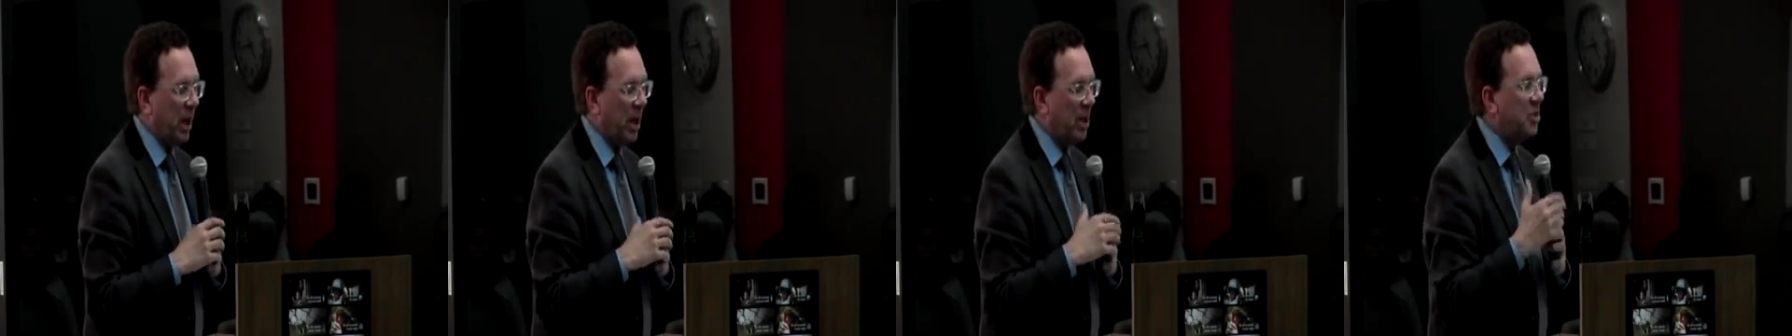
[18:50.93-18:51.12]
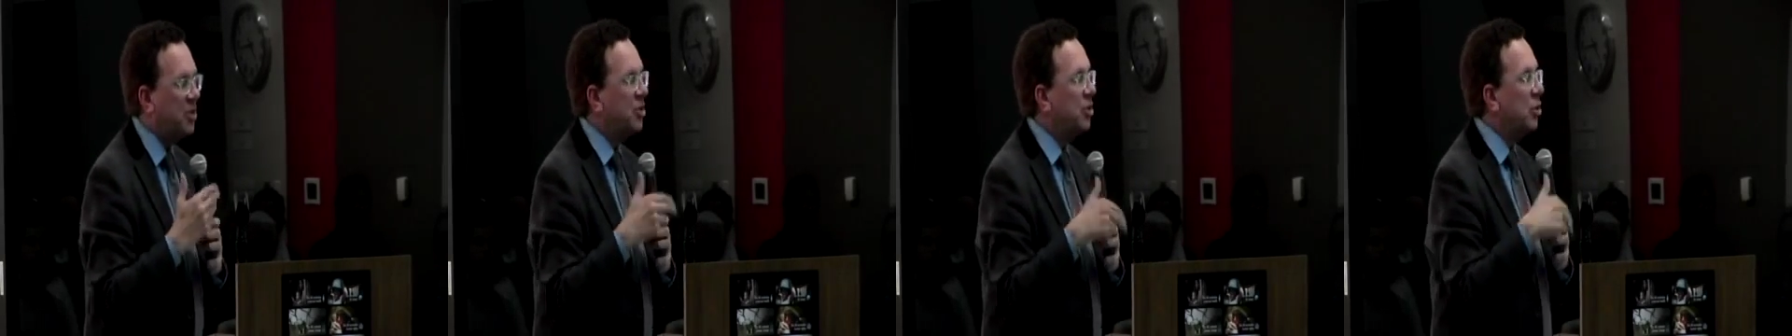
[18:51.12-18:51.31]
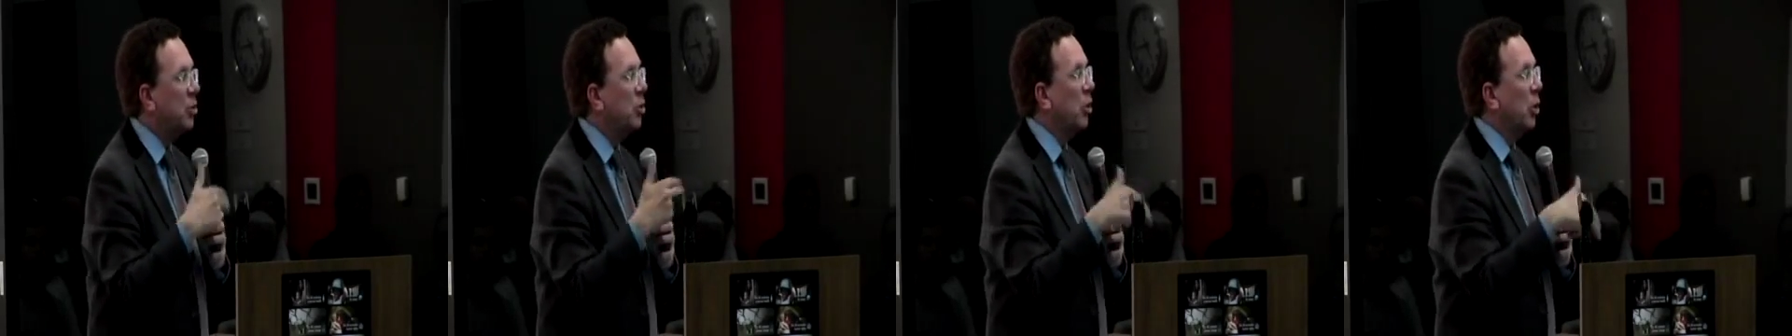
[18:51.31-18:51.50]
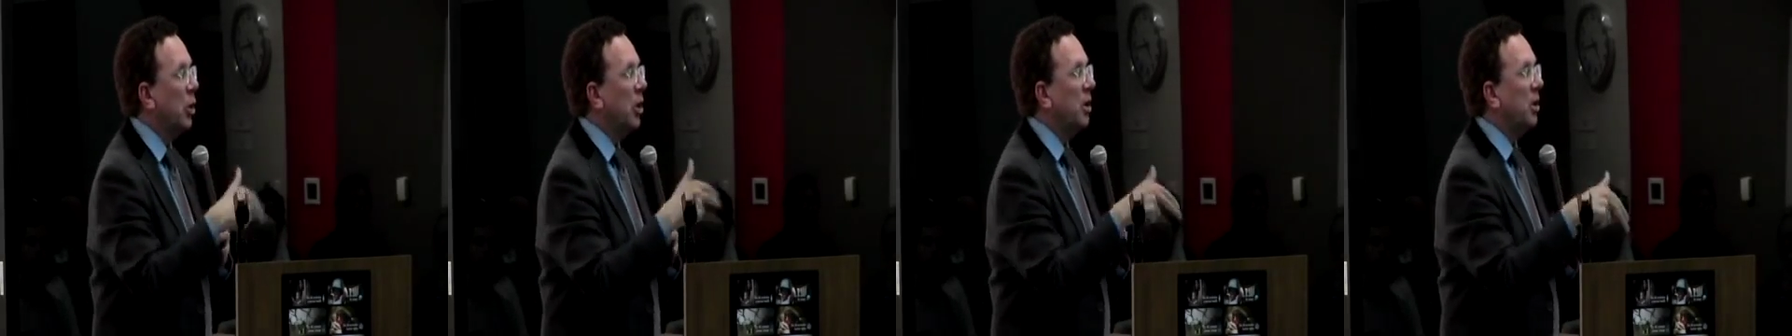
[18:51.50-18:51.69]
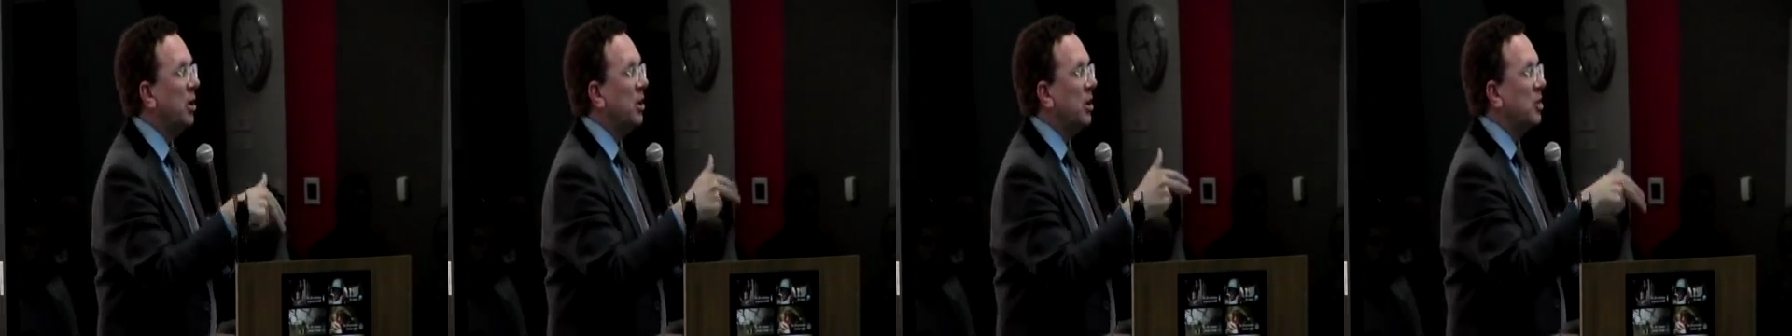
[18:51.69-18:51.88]
and to do
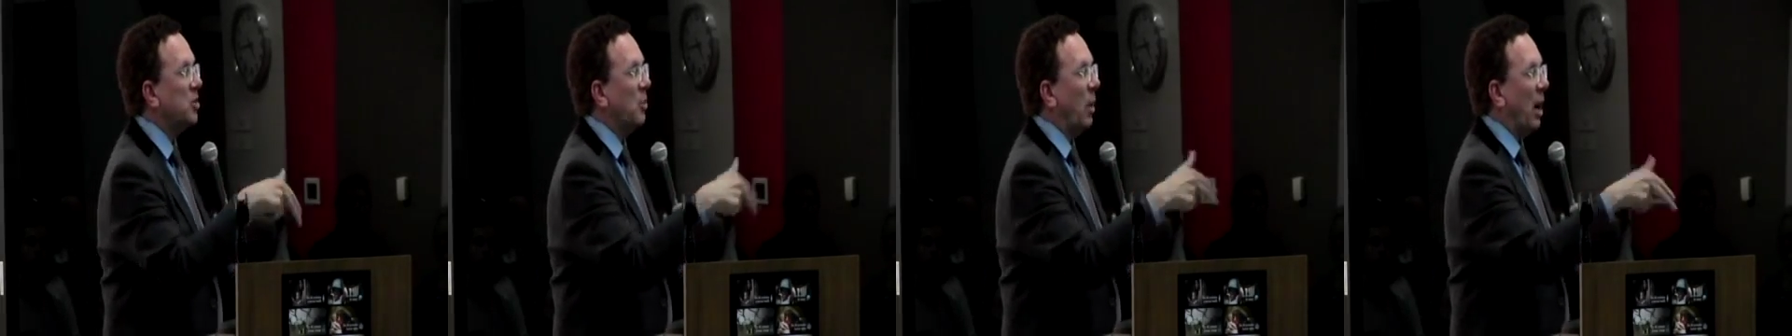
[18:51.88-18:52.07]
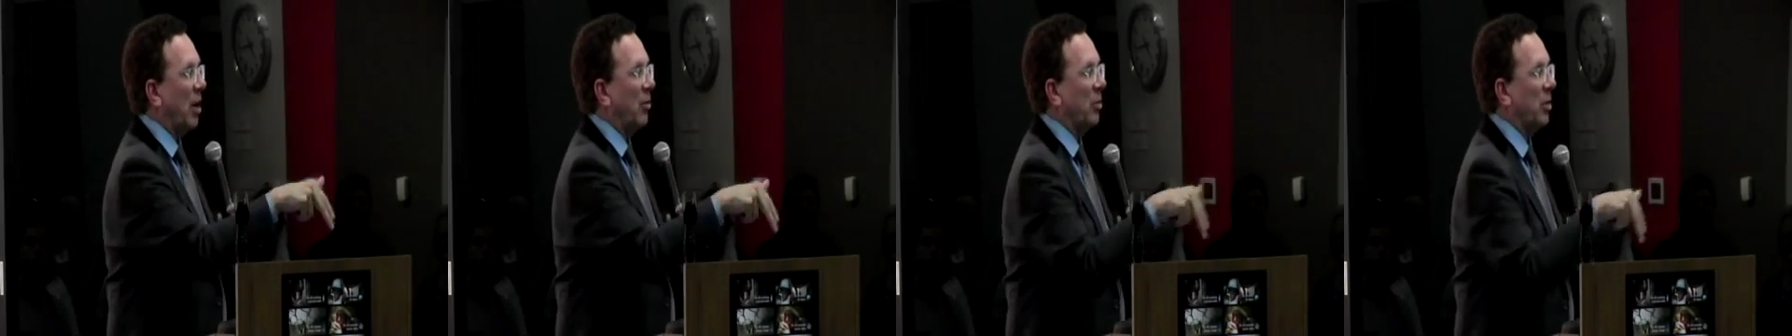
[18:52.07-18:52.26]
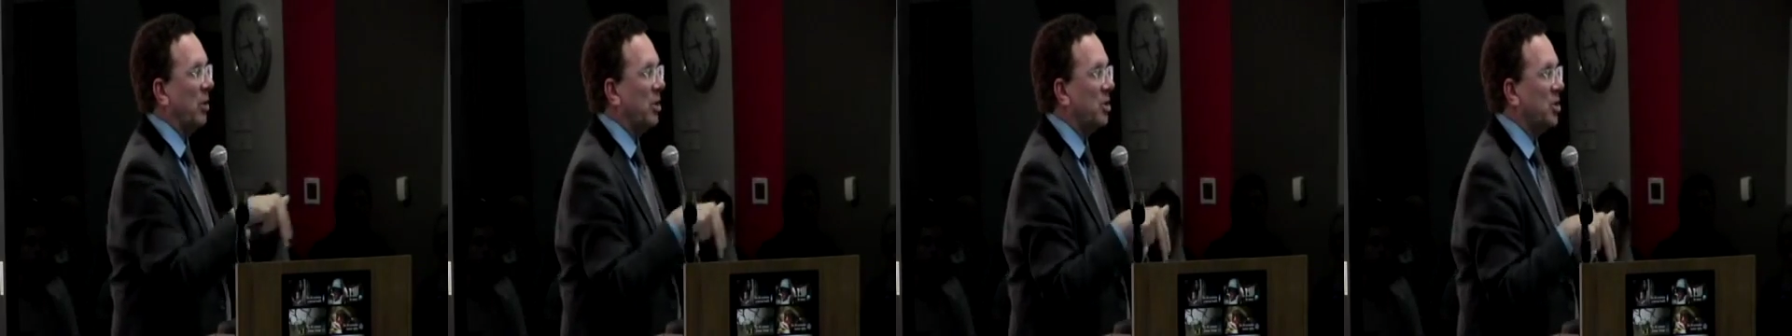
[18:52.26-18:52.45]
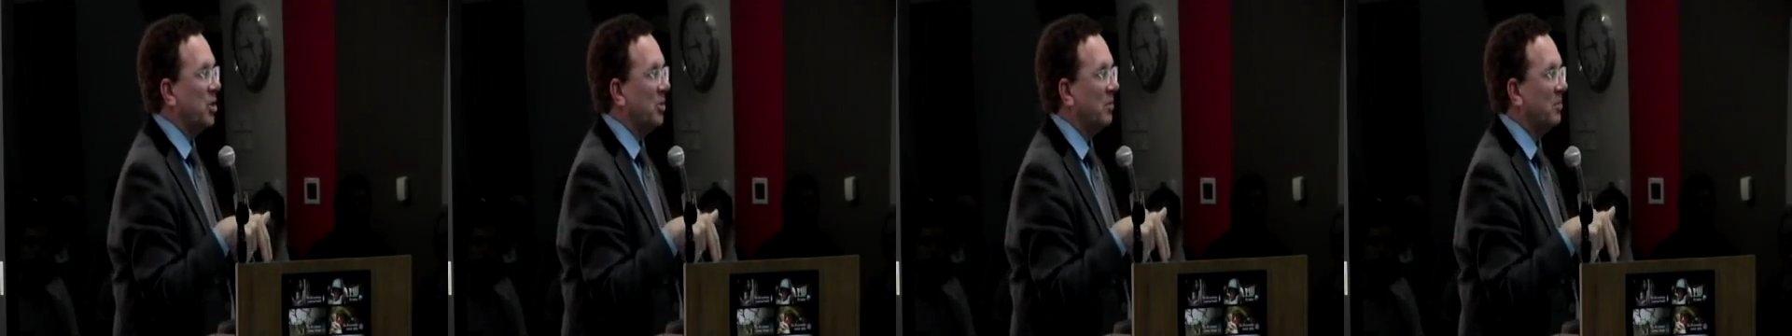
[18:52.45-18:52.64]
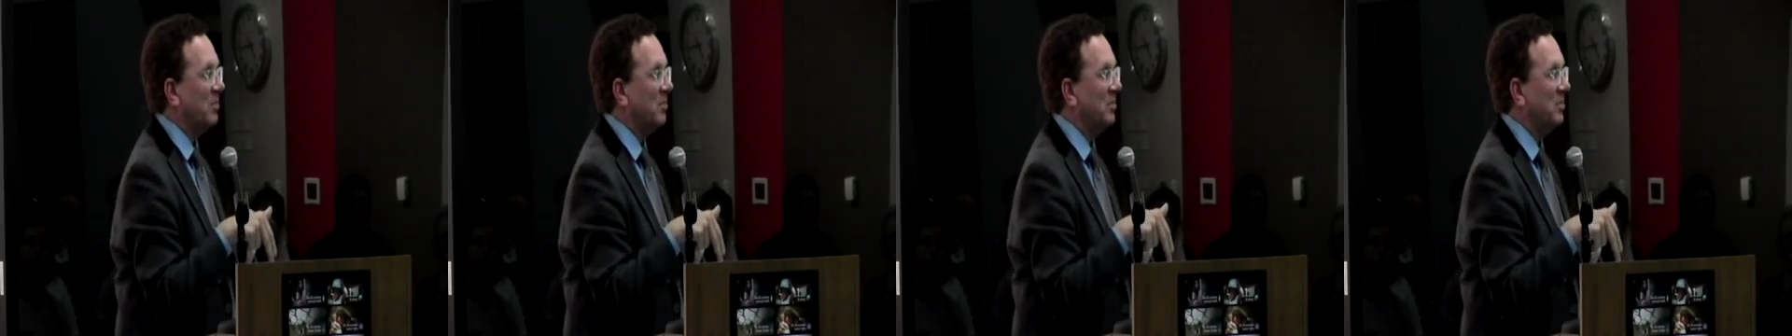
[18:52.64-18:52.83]
good is my religion.